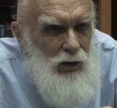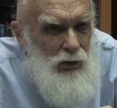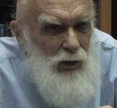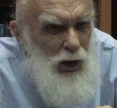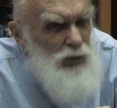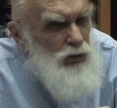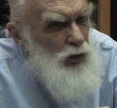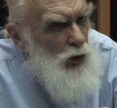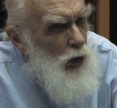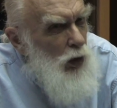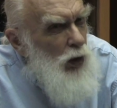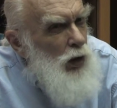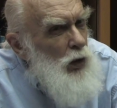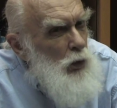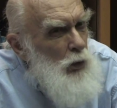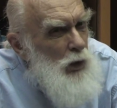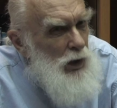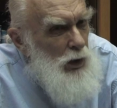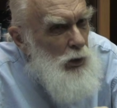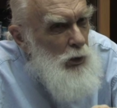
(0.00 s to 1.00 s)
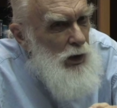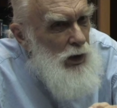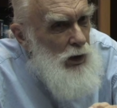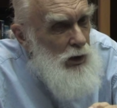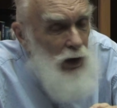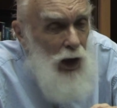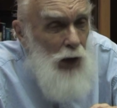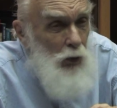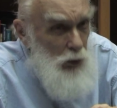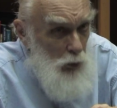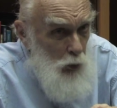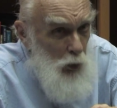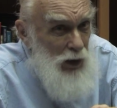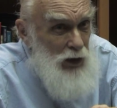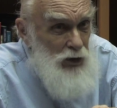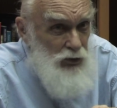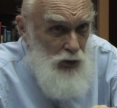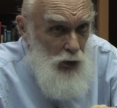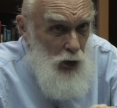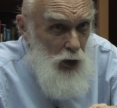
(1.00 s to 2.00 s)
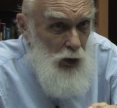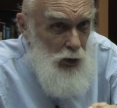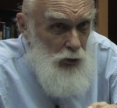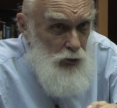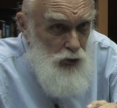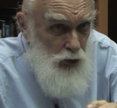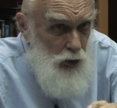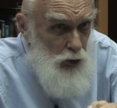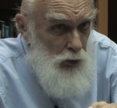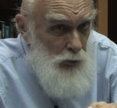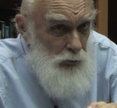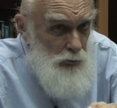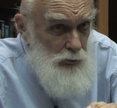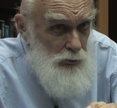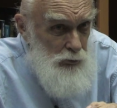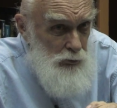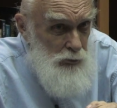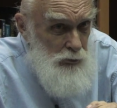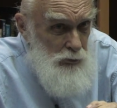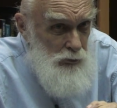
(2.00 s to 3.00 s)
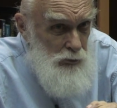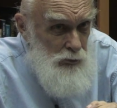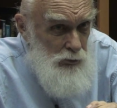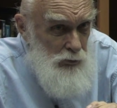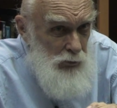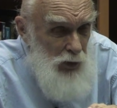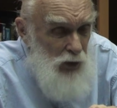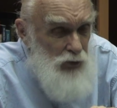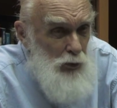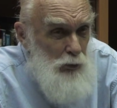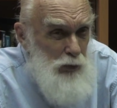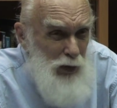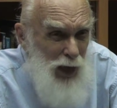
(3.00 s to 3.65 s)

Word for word: That's a long way away. Now, it weighs a lot, sure. It's a